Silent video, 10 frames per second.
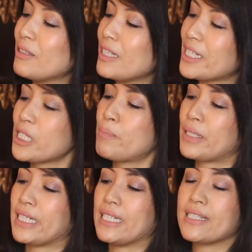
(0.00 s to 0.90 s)

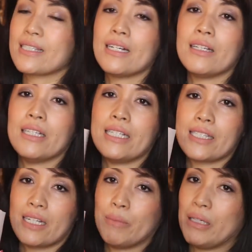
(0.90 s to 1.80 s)
experienced Les
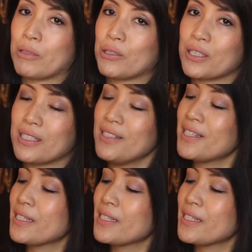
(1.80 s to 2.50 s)
Sables Roses,